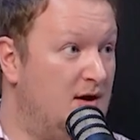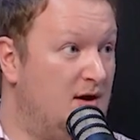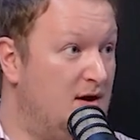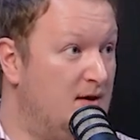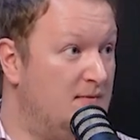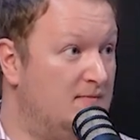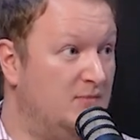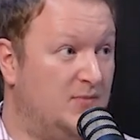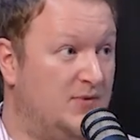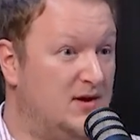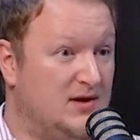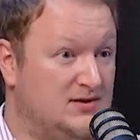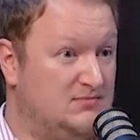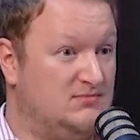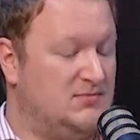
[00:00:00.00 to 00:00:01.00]
Um,
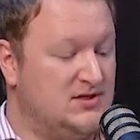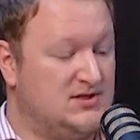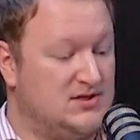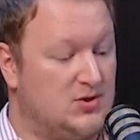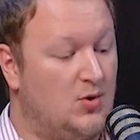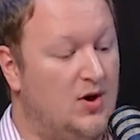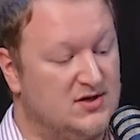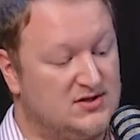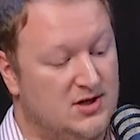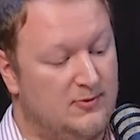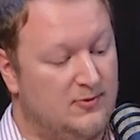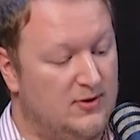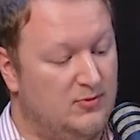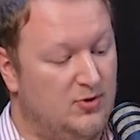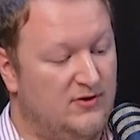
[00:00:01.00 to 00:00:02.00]
and this is quite a
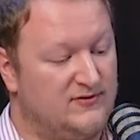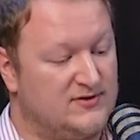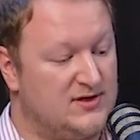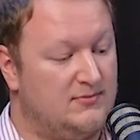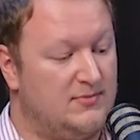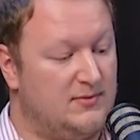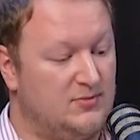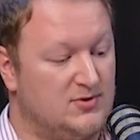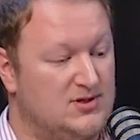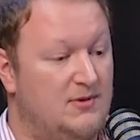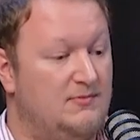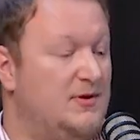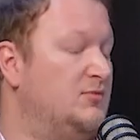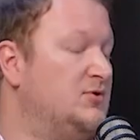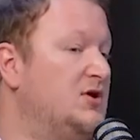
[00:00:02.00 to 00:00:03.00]
sobering point for some people.
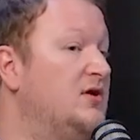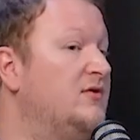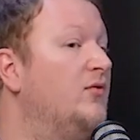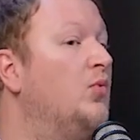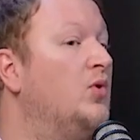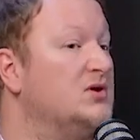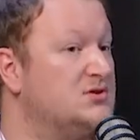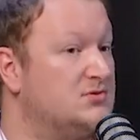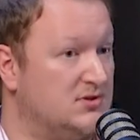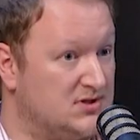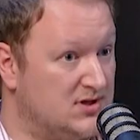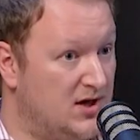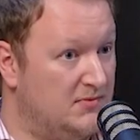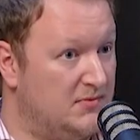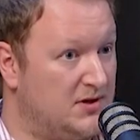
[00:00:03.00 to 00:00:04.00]
Some people don't even want to
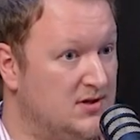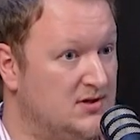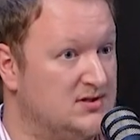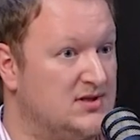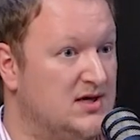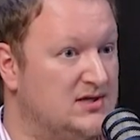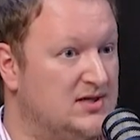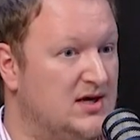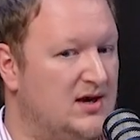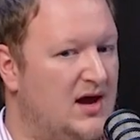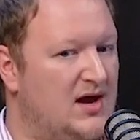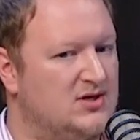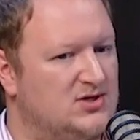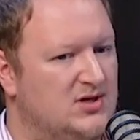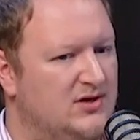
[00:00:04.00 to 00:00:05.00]
retire because they
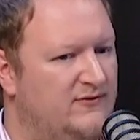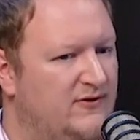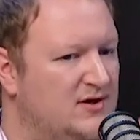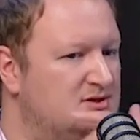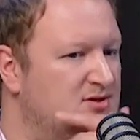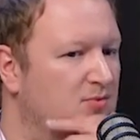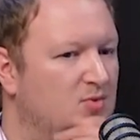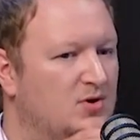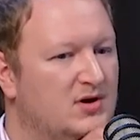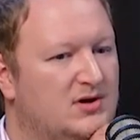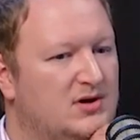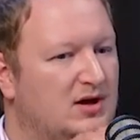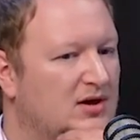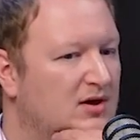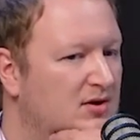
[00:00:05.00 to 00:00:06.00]
think, actually, if I stop
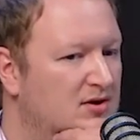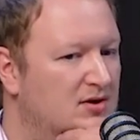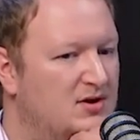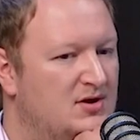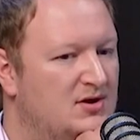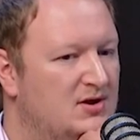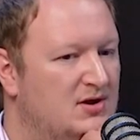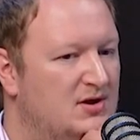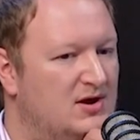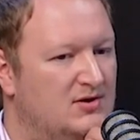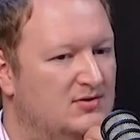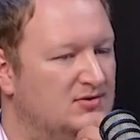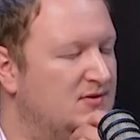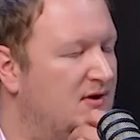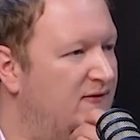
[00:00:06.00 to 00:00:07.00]
working,
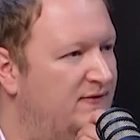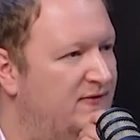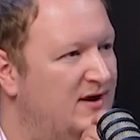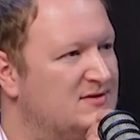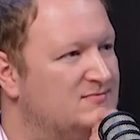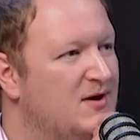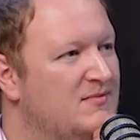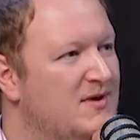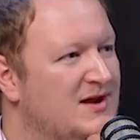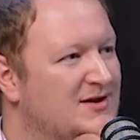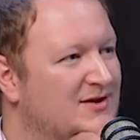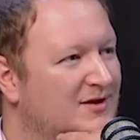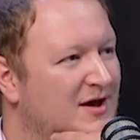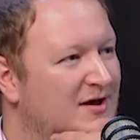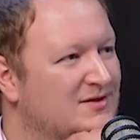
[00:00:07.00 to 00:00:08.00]
it will affect my
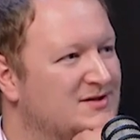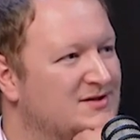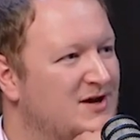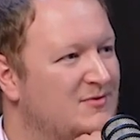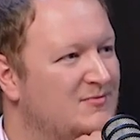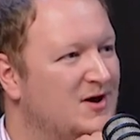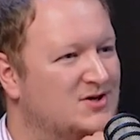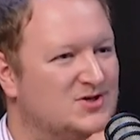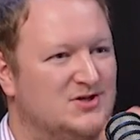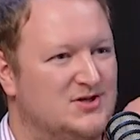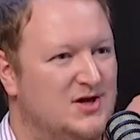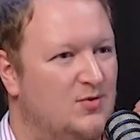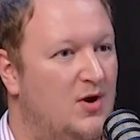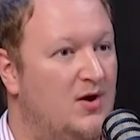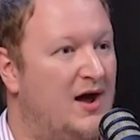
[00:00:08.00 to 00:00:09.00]
mental health so much
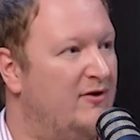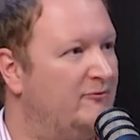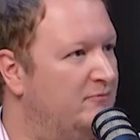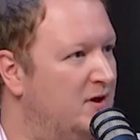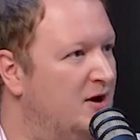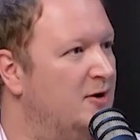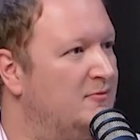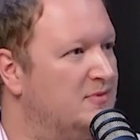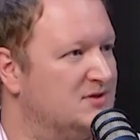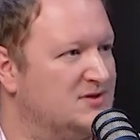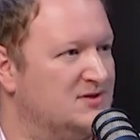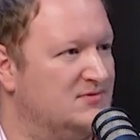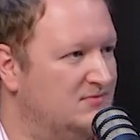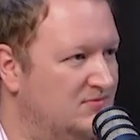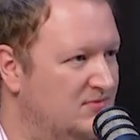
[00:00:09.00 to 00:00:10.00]
because I won't have
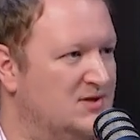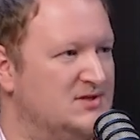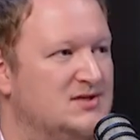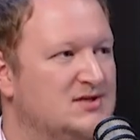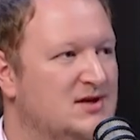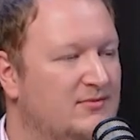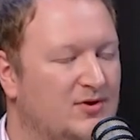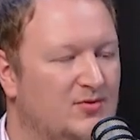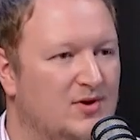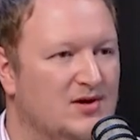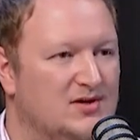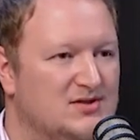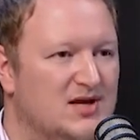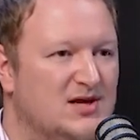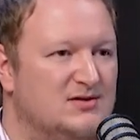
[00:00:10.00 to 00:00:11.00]
purpose. And this is mm. something we
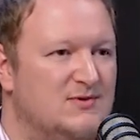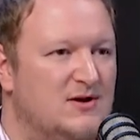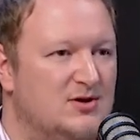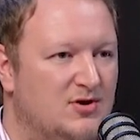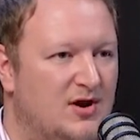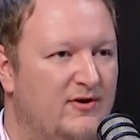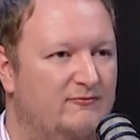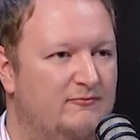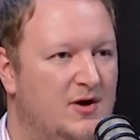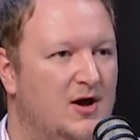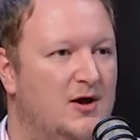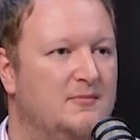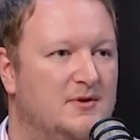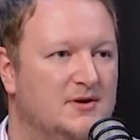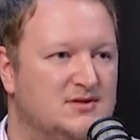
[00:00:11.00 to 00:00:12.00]
understand as men, you've got to have
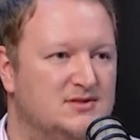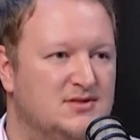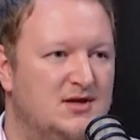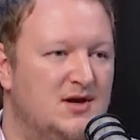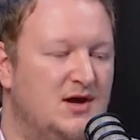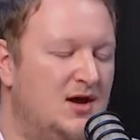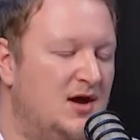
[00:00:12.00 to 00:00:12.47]
purpose.